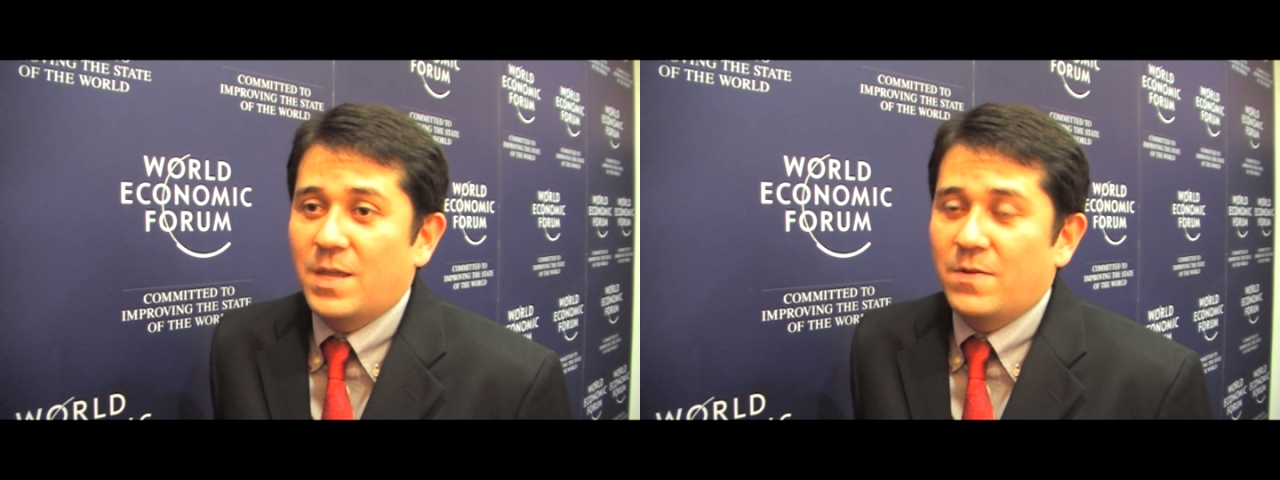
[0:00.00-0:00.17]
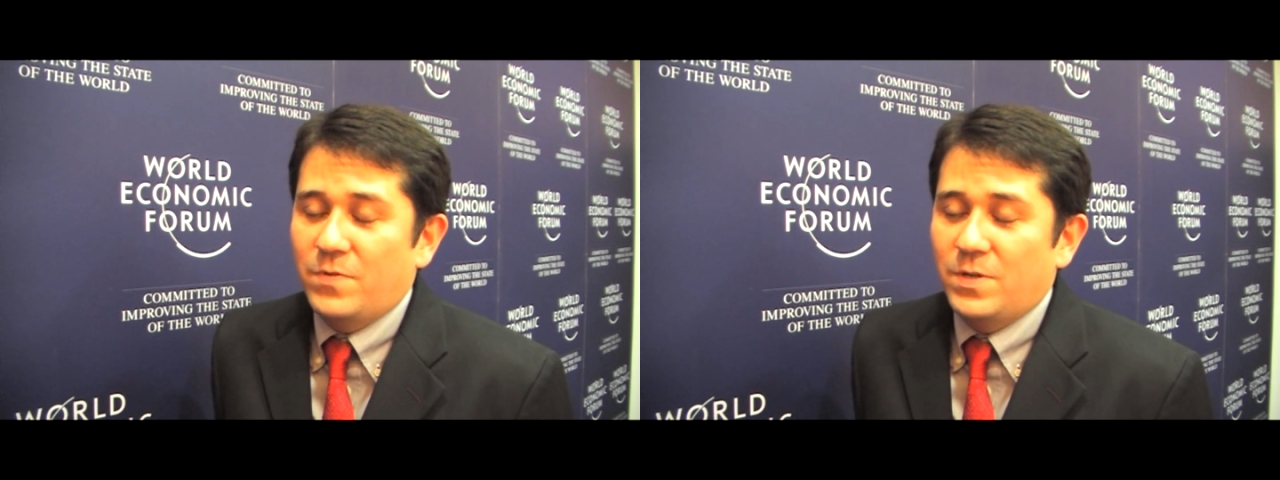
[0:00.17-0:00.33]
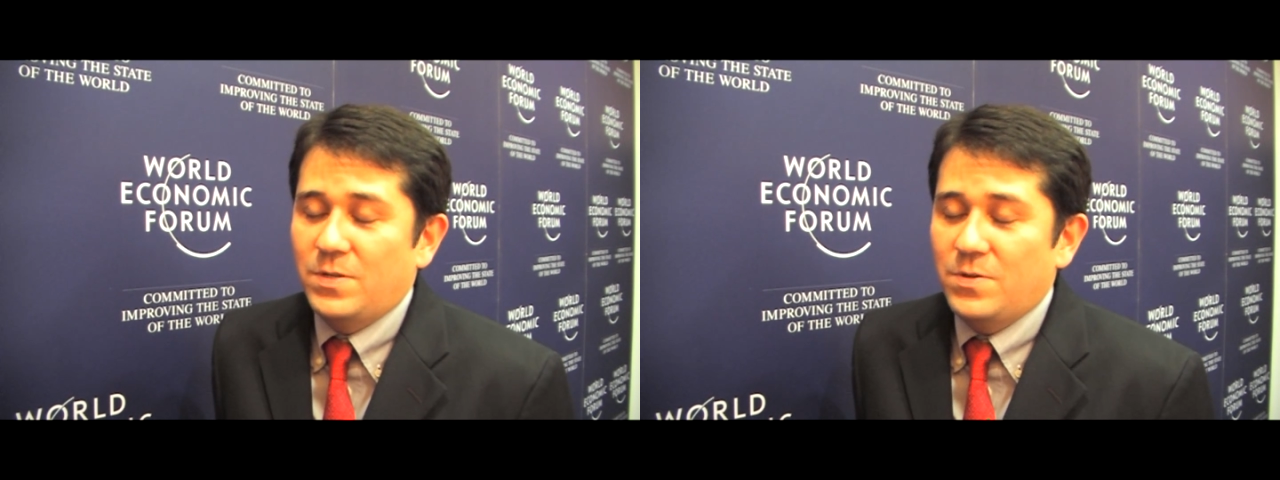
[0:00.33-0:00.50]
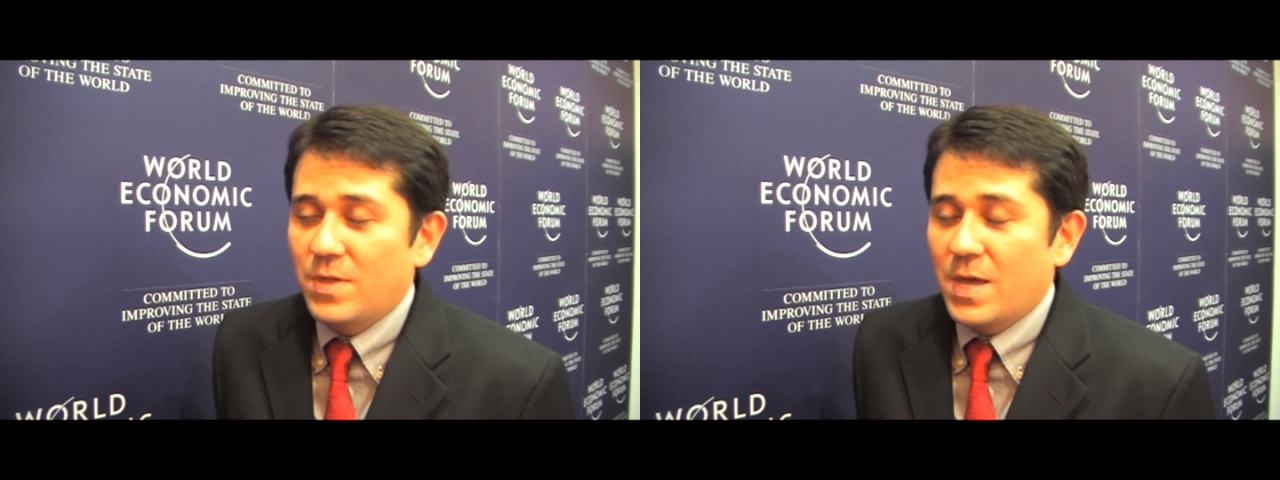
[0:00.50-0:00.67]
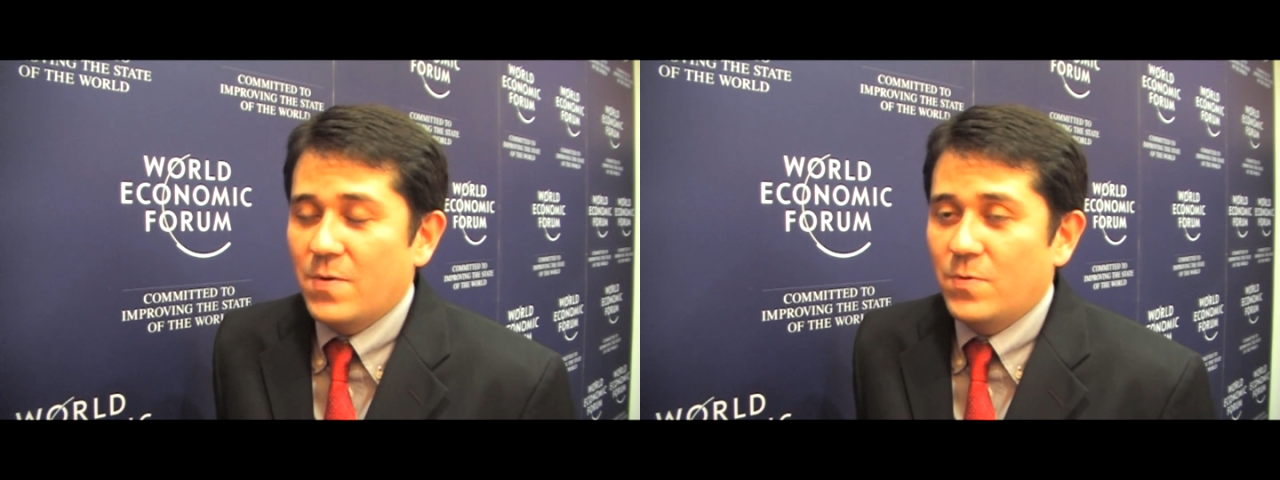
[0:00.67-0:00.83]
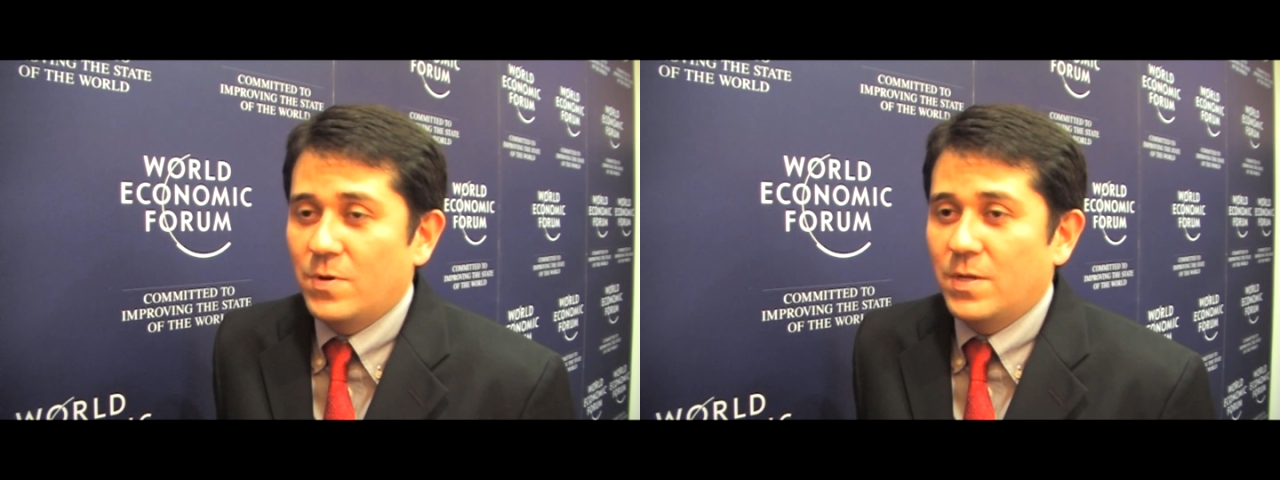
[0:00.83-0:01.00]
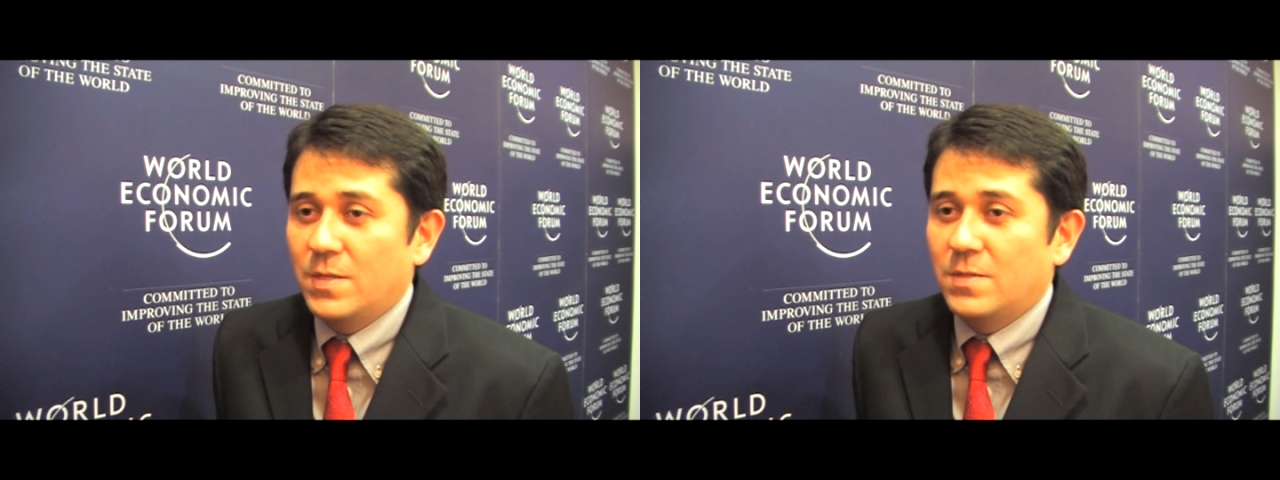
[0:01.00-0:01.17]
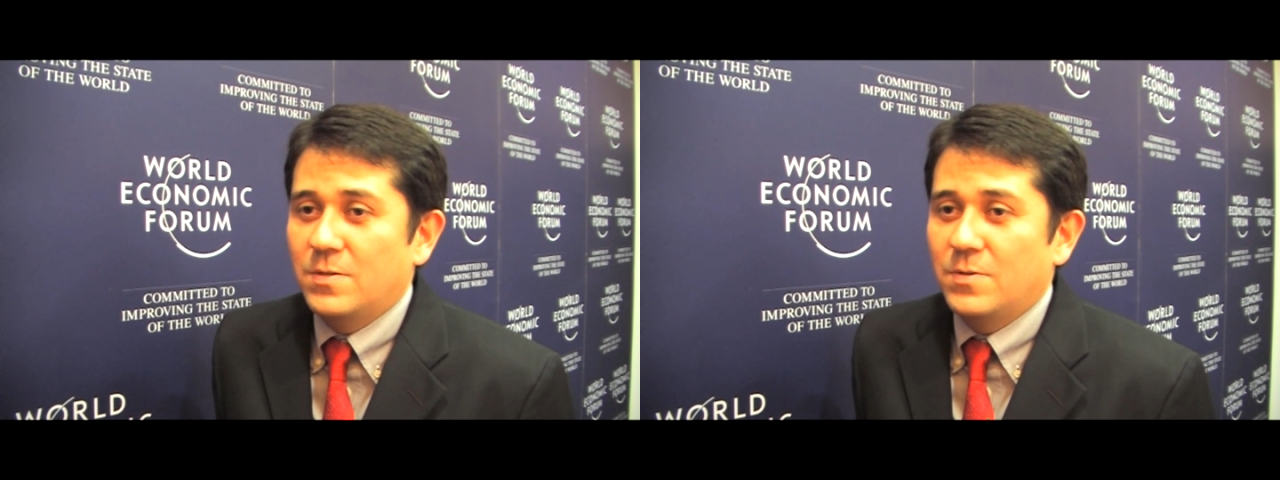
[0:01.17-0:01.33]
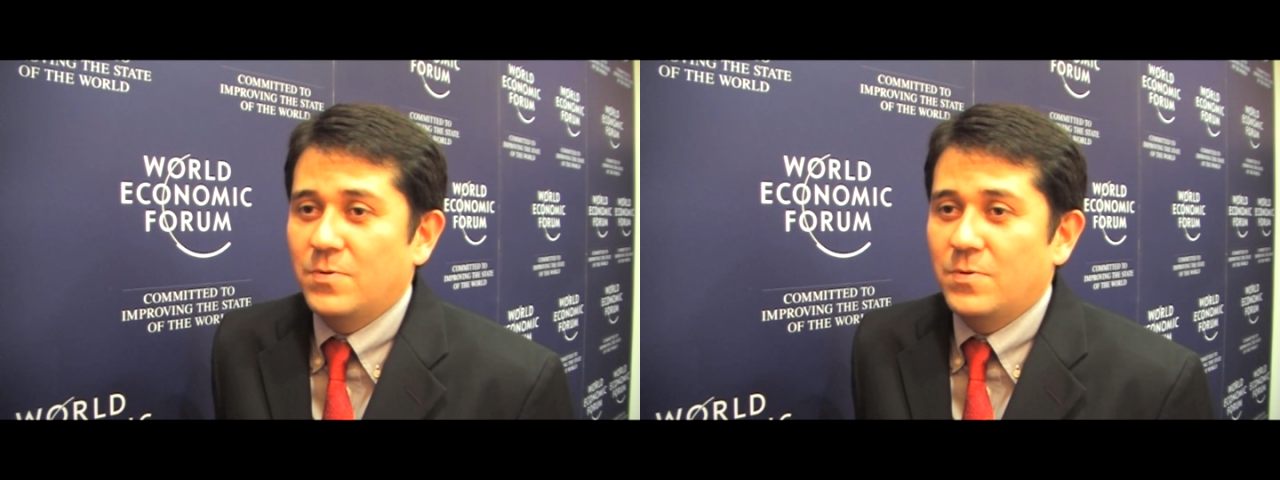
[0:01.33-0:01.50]
And if we do that, we'll get
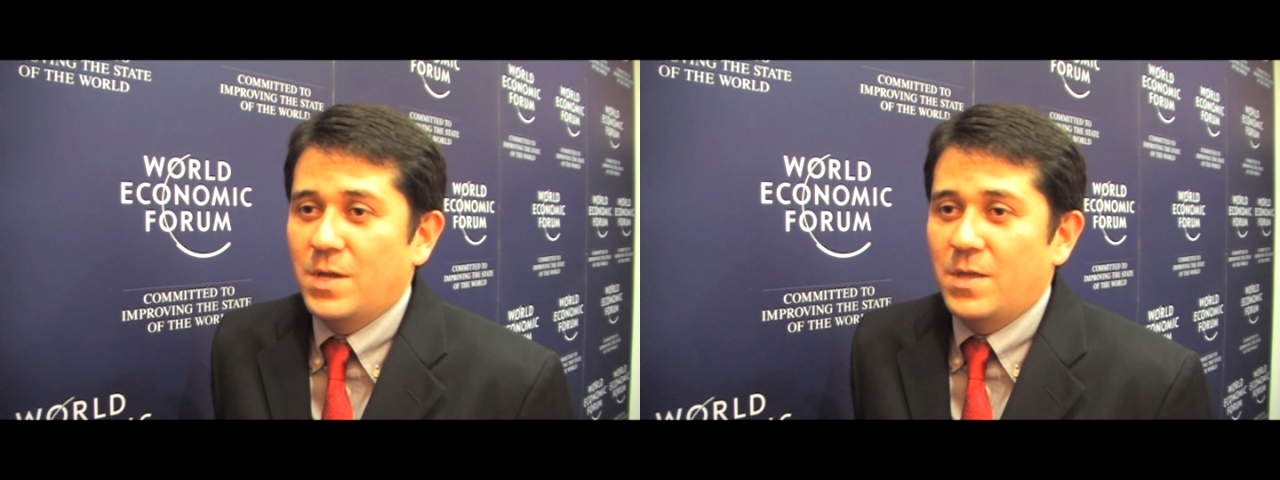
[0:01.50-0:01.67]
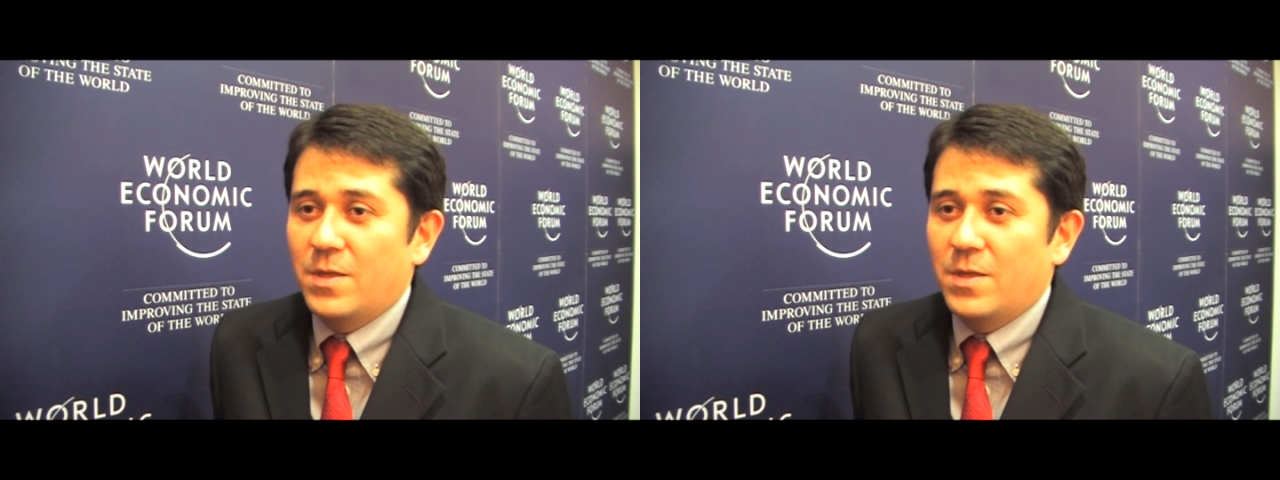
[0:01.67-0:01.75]
to